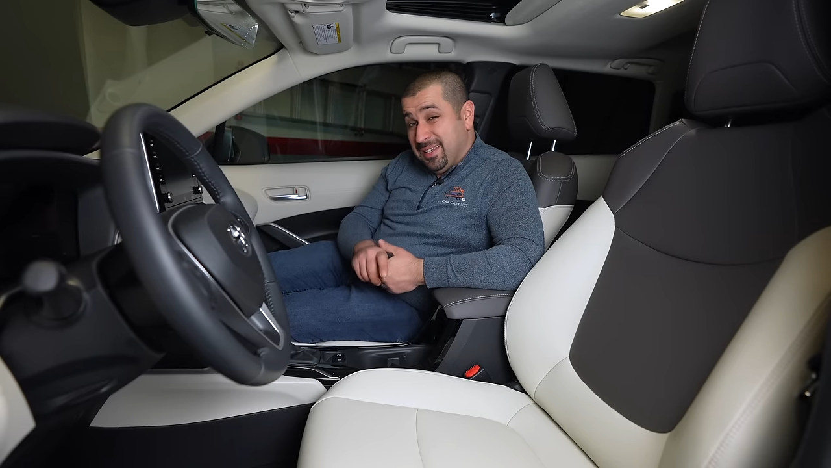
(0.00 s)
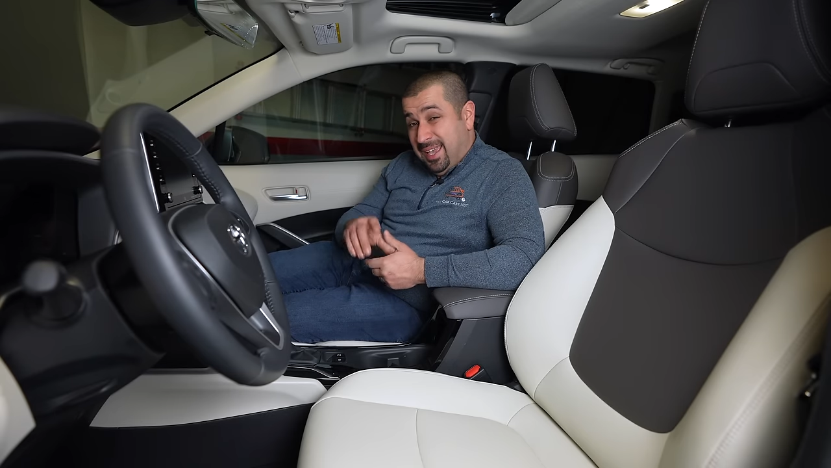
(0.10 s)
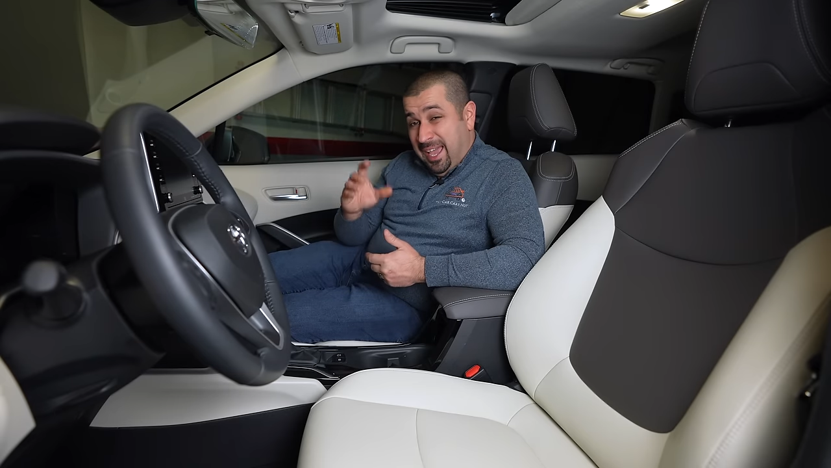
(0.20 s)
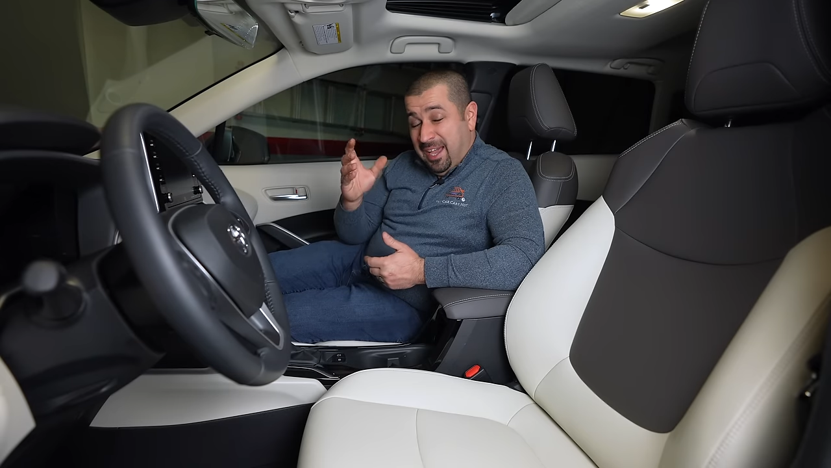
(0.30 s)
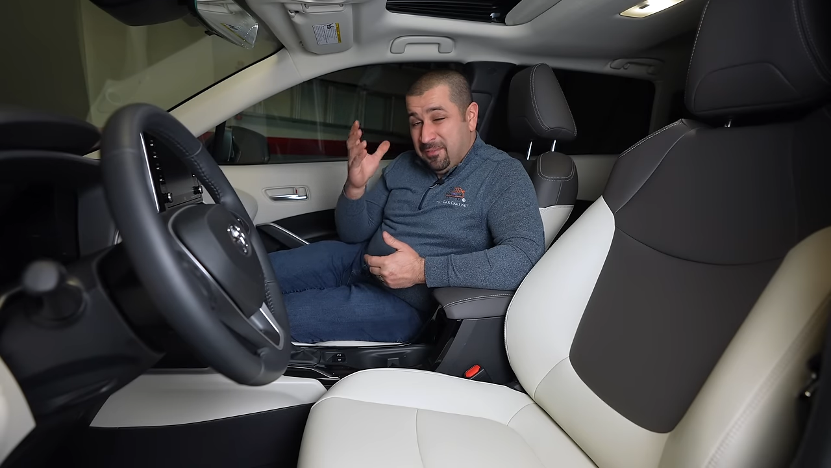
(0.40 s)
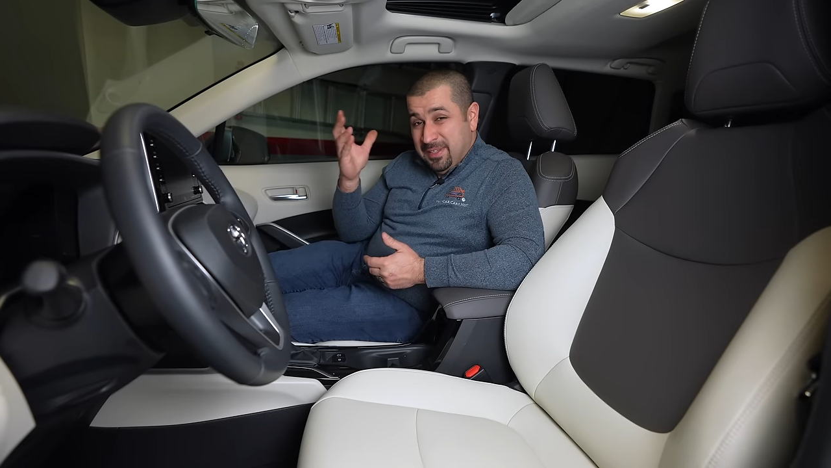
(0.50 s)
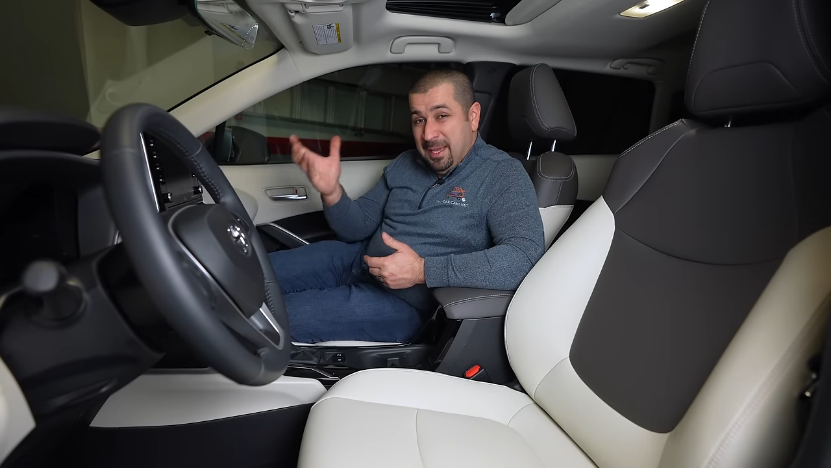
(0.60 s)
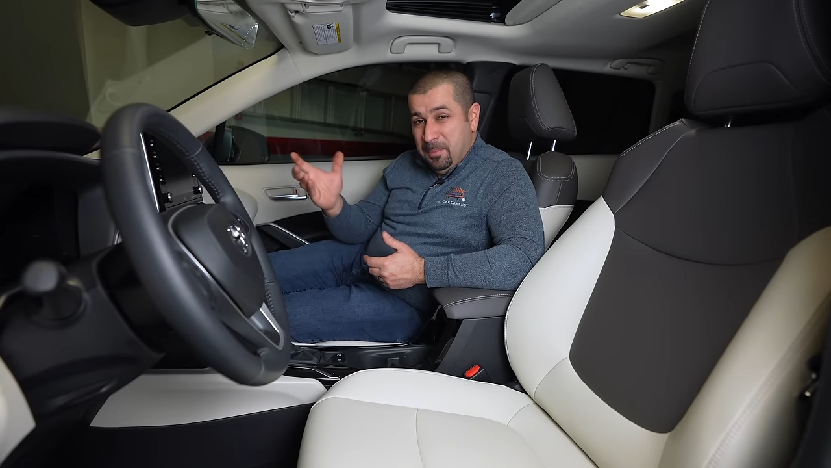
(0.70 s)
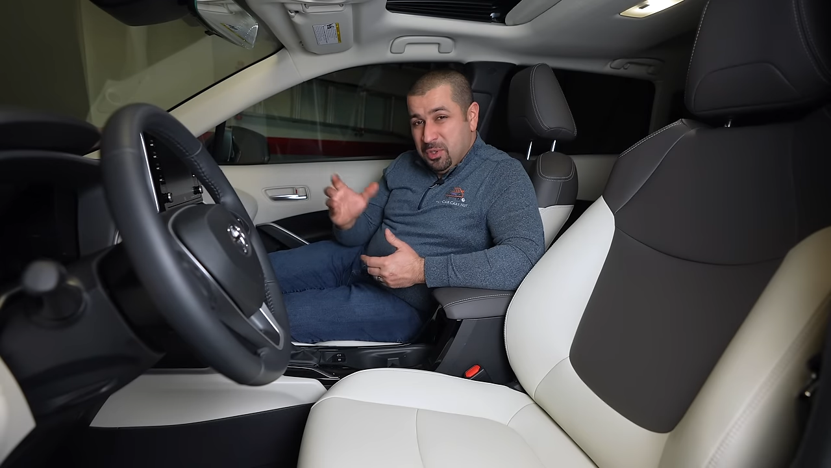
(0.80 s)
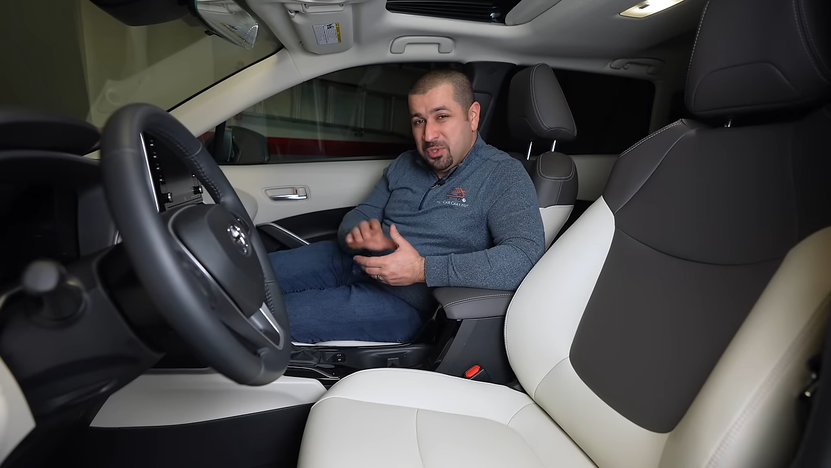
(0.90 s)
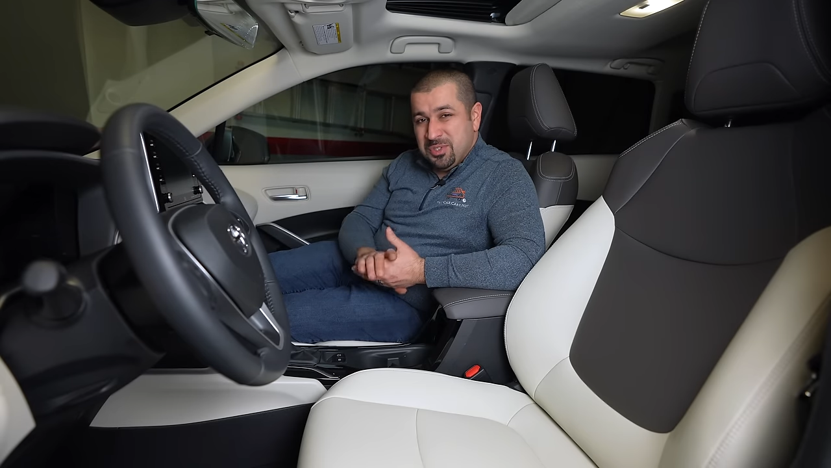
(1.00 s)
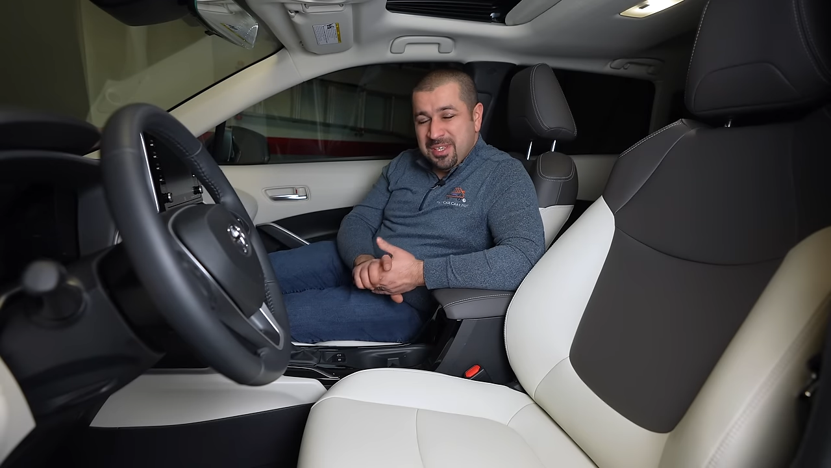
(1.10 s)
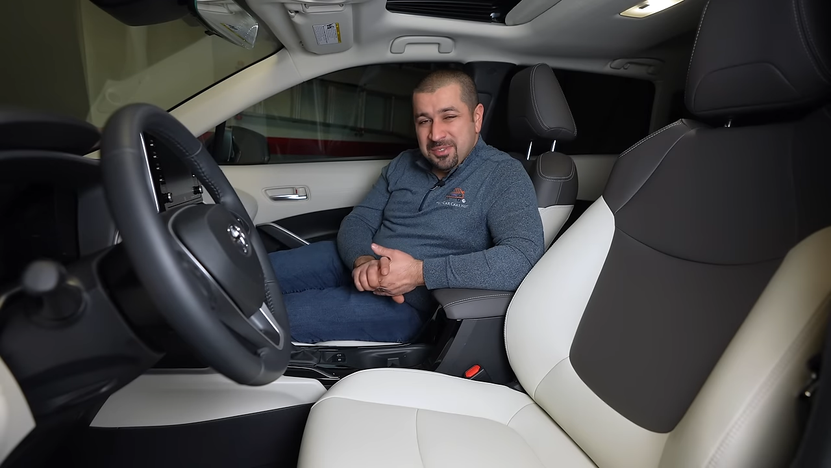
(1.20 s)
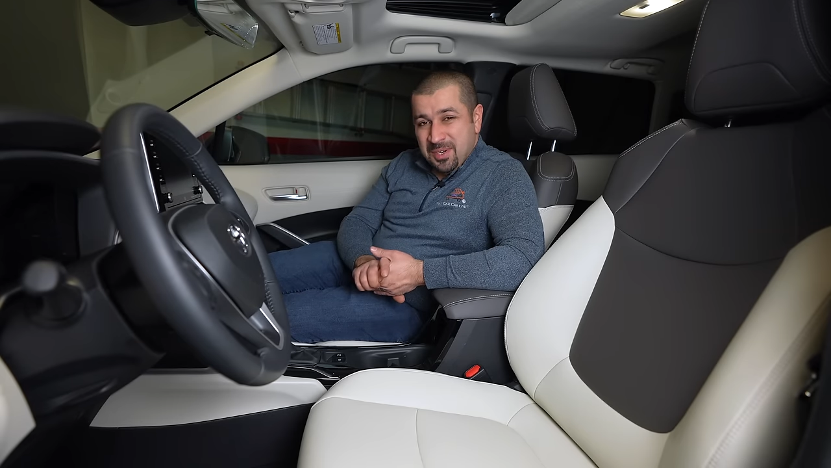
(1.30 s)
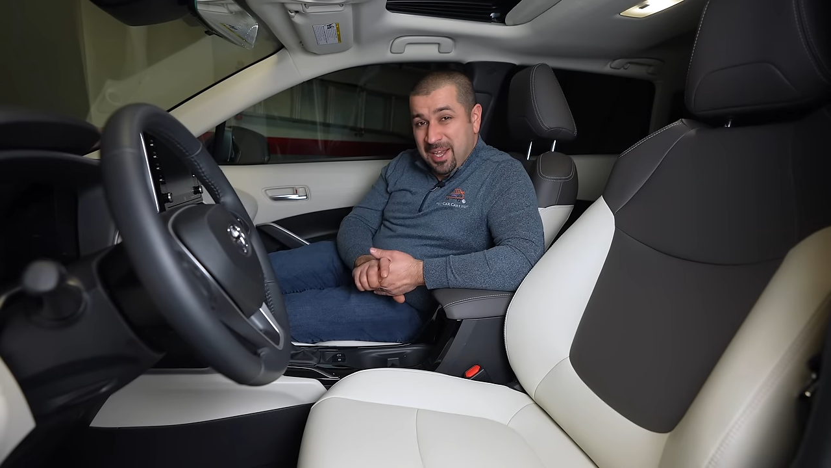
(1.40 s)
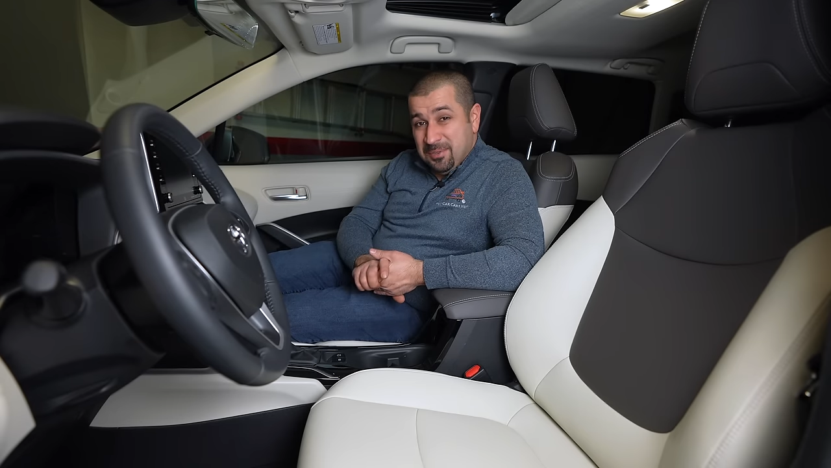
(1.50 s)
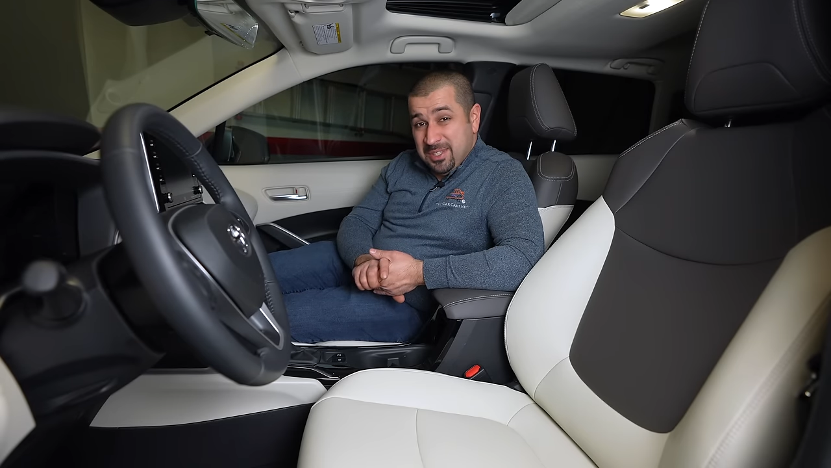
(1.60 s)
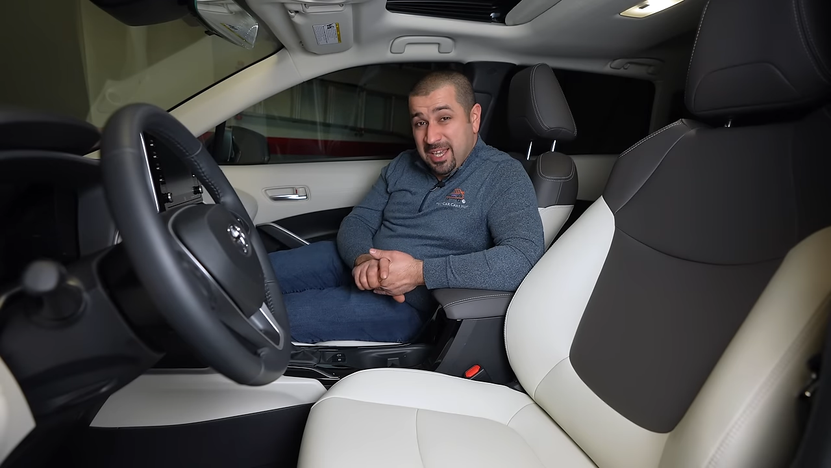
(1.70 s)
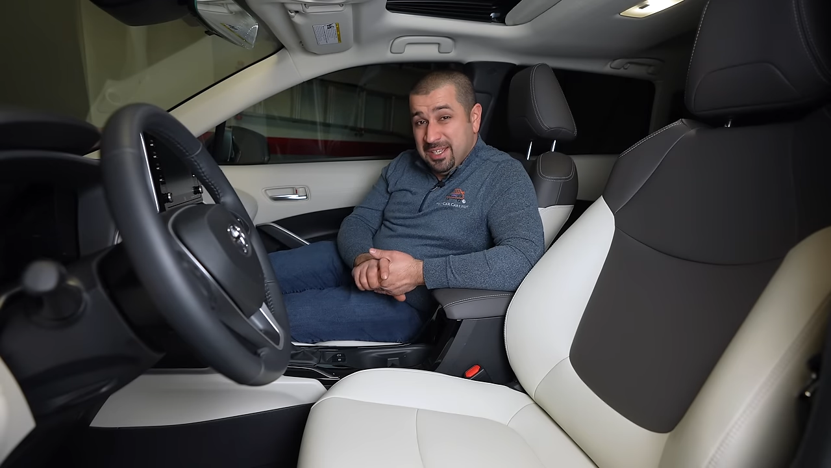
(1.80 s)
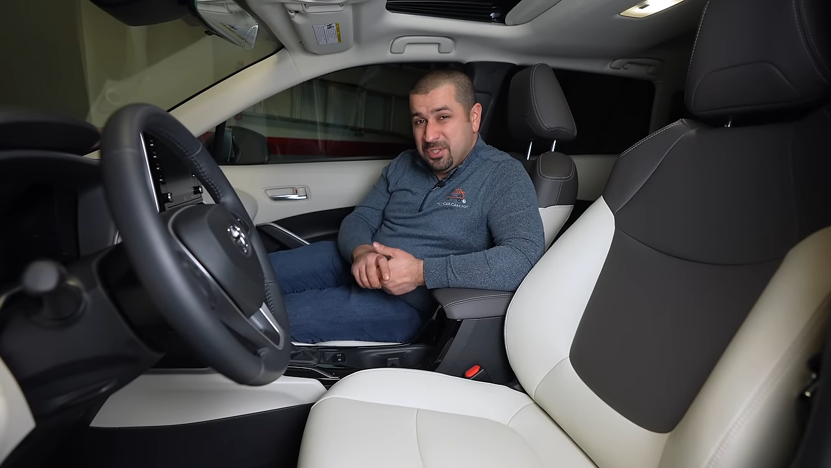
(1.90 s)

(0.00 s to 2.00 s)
have a temperature sensor outside,